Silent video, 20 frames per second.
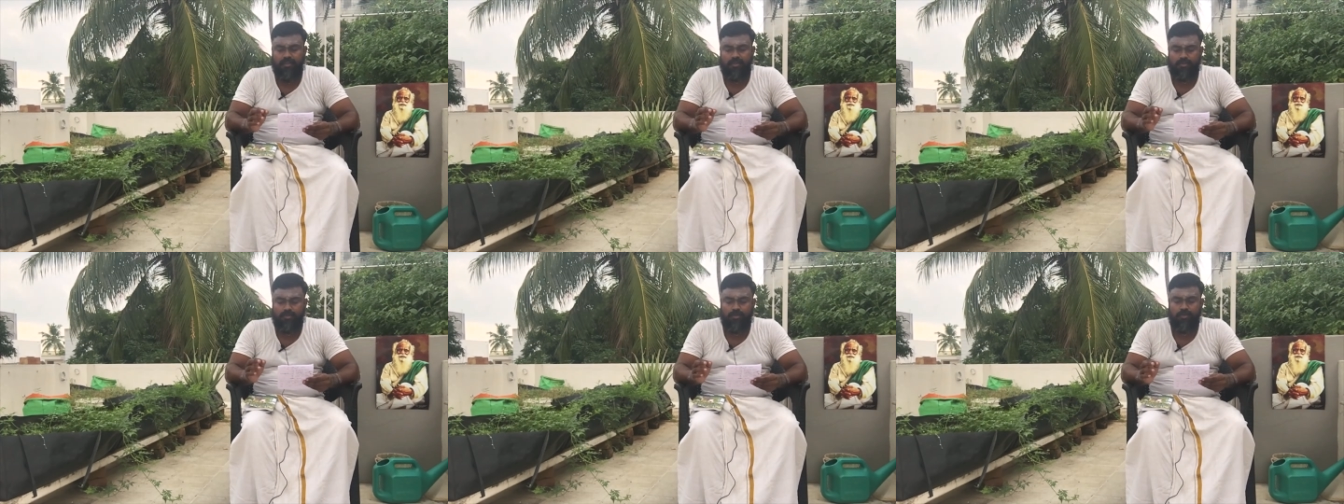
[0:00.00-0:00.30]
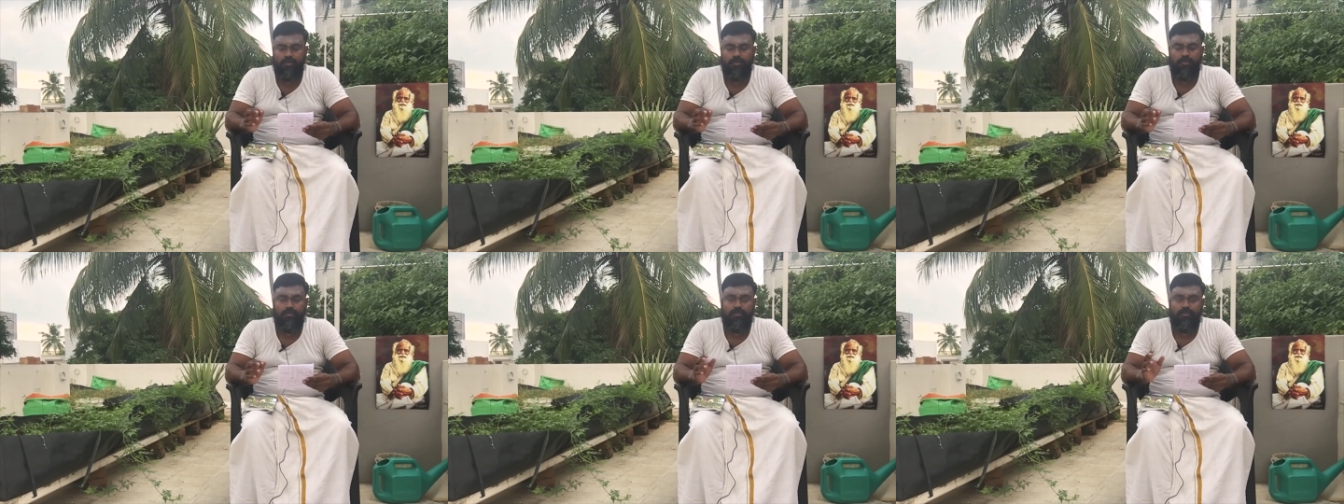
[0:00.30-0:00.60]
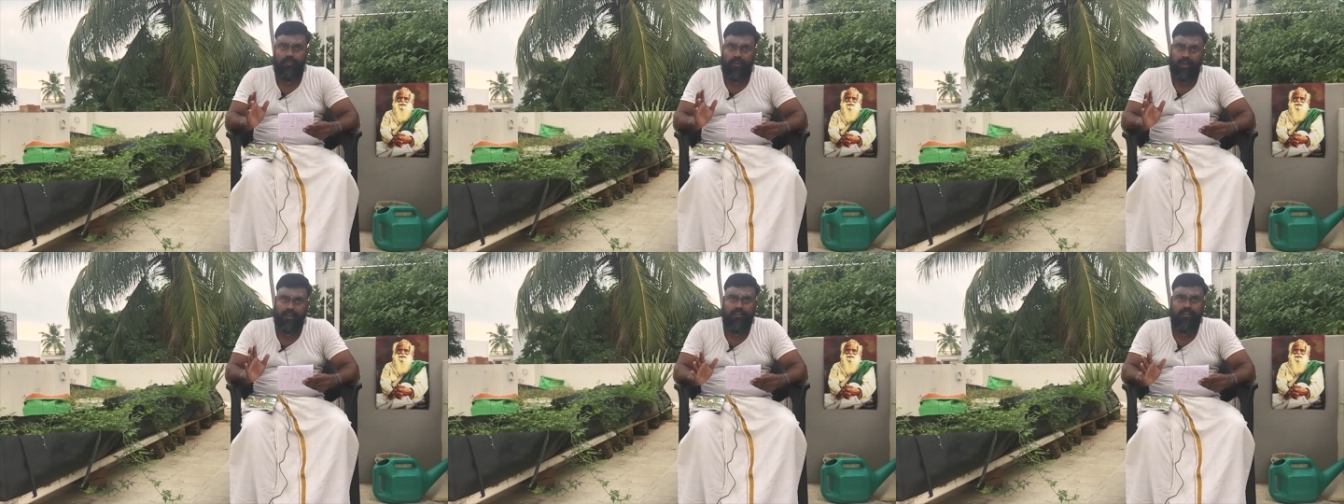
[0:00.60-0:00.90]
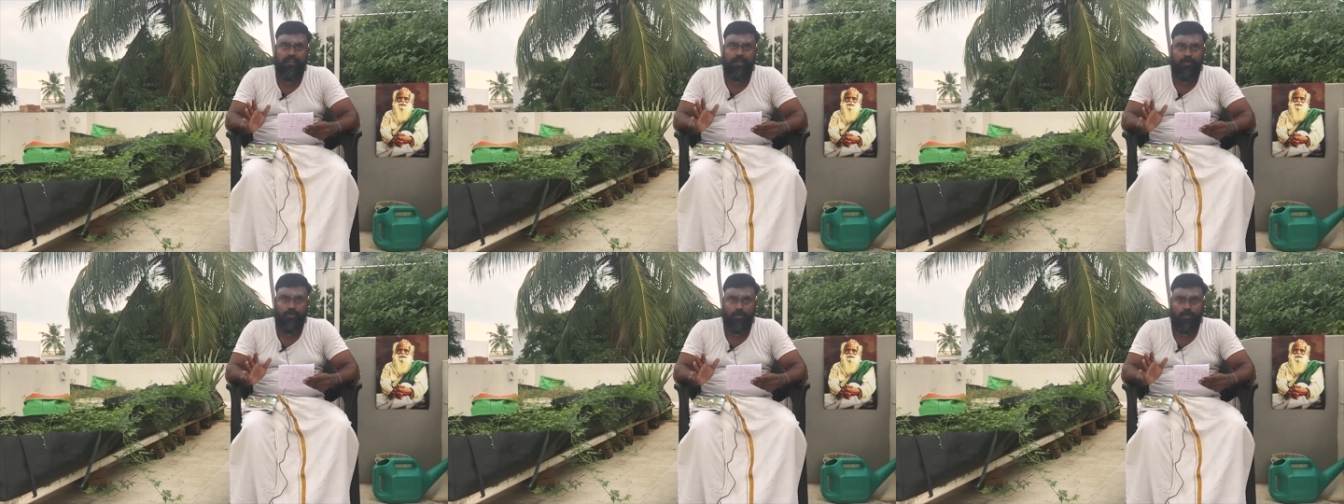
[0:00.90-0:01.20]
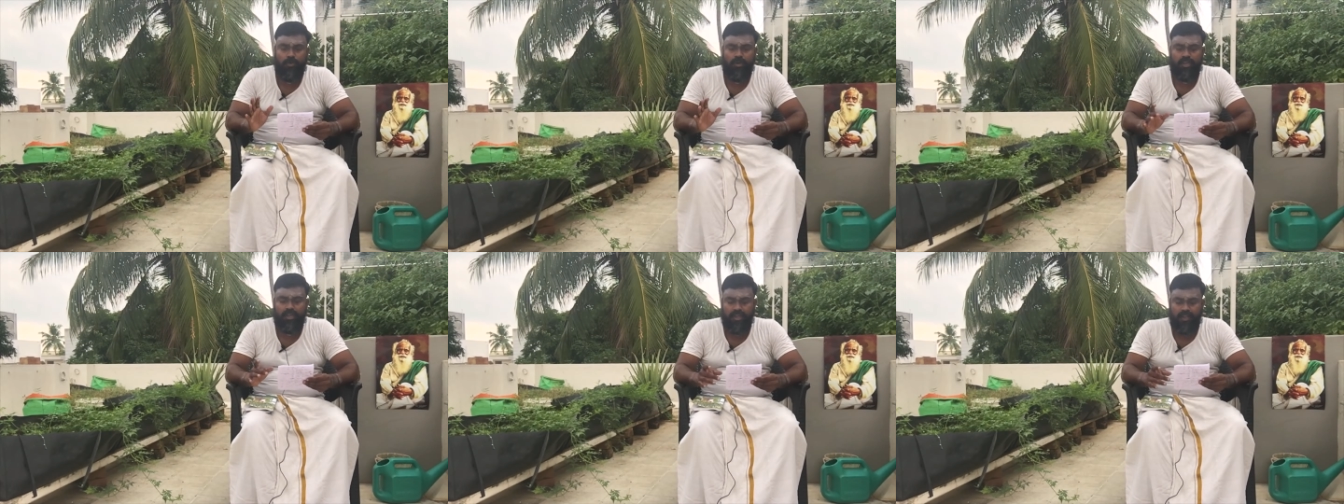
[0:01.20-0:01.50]
to 5 year
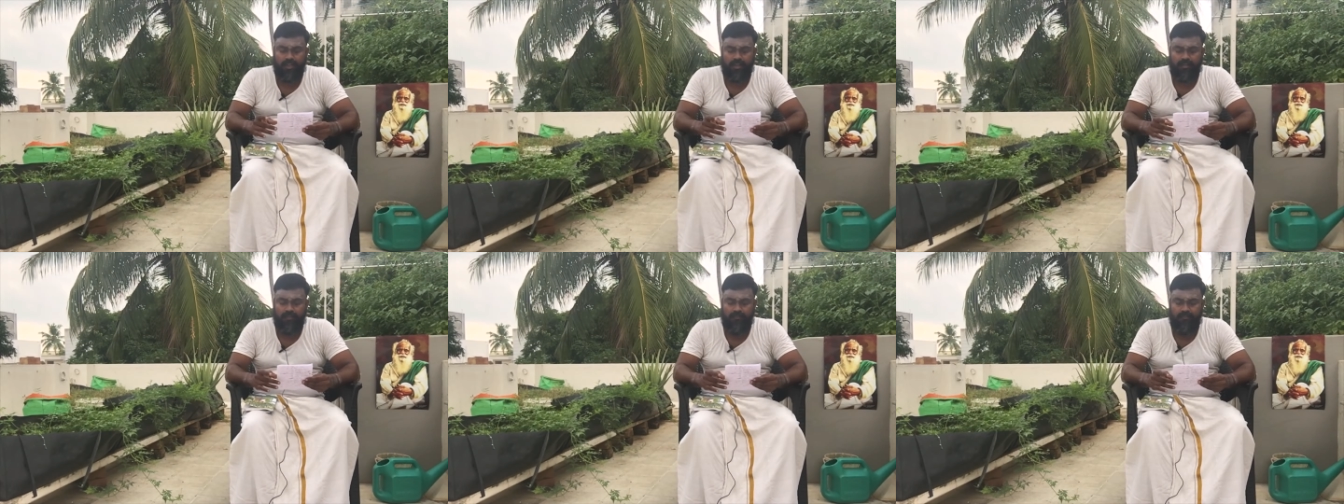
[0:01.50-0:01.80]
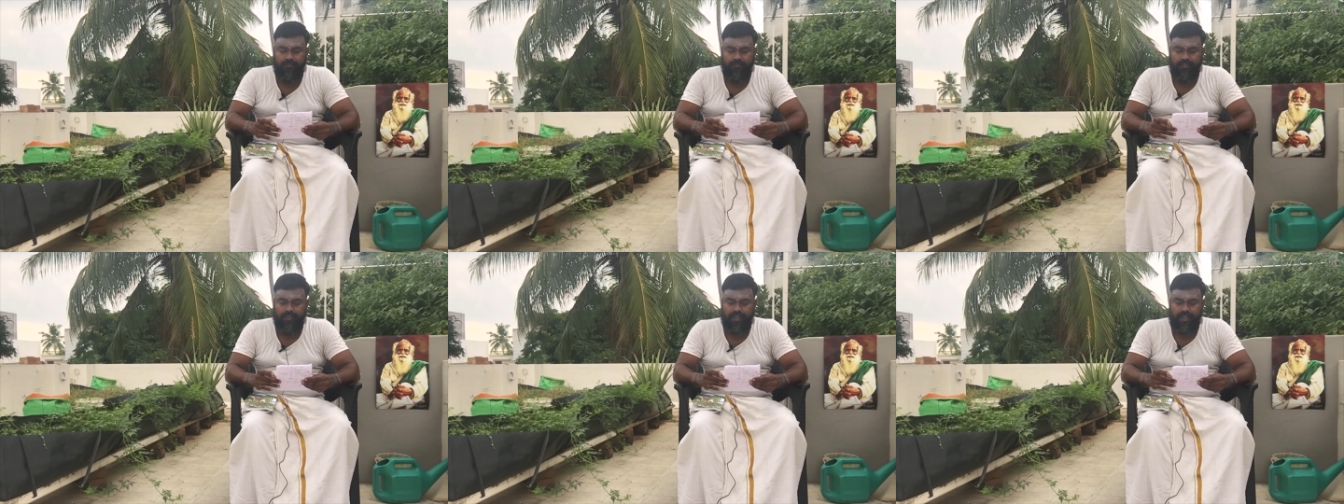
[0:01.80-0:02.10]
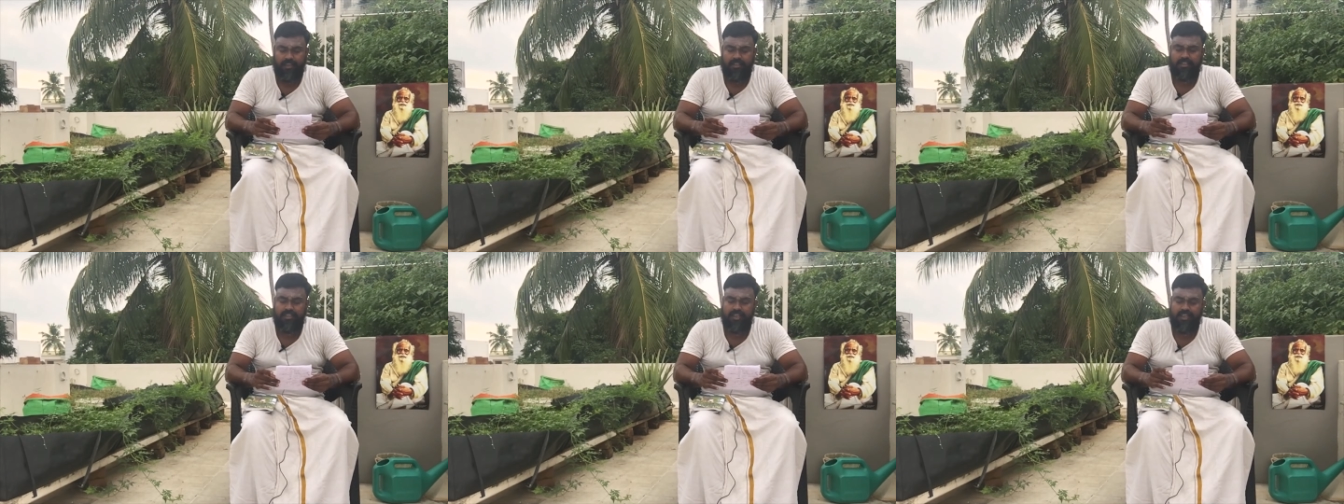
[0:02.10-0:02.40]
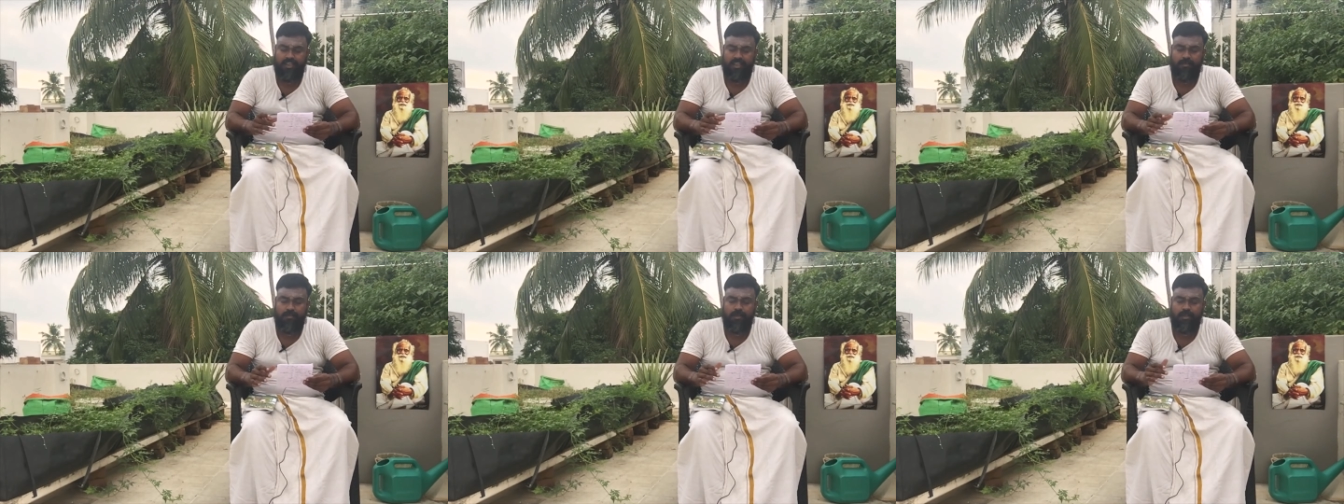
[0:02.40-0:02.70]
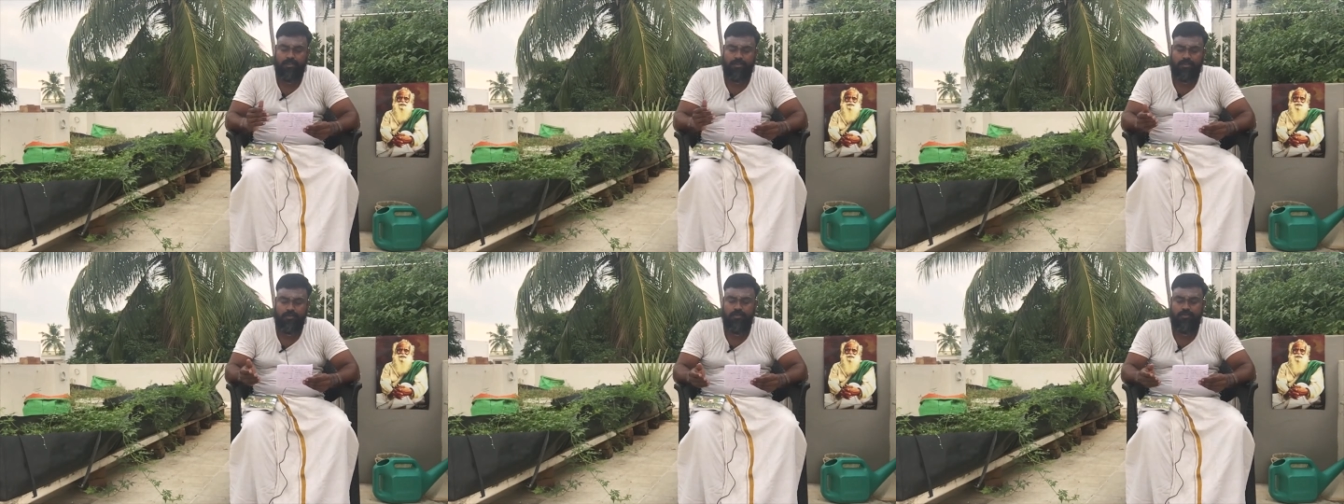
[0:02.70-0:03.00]
old kid and 10
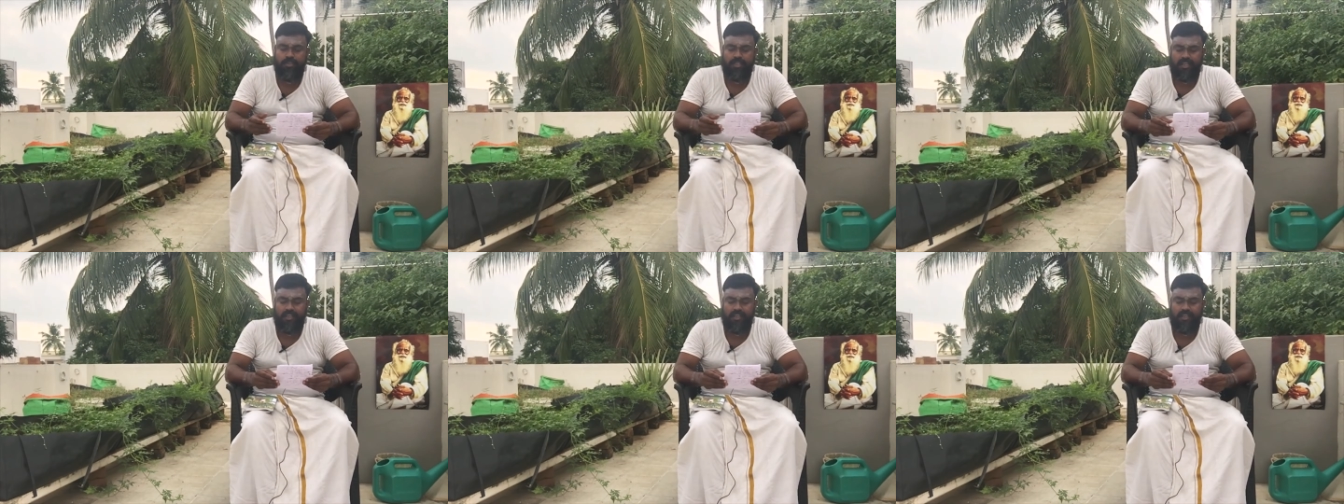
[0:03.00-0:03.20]
ml to